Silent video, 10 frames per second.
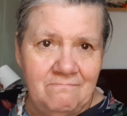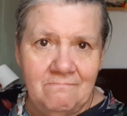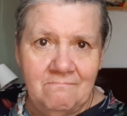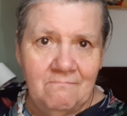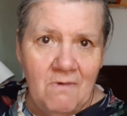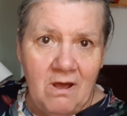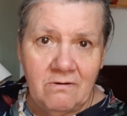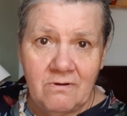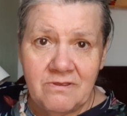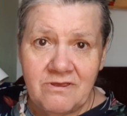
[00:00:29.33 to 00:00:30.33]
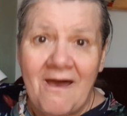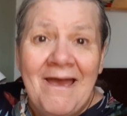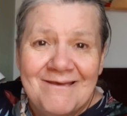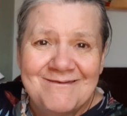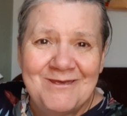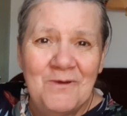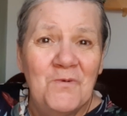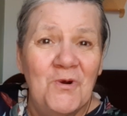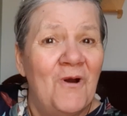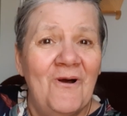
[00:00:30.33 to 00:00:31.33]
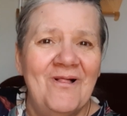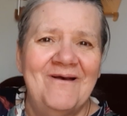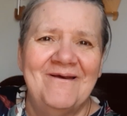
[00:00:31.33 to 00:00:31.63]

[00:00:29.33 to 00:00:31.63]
moderate sized Temu haul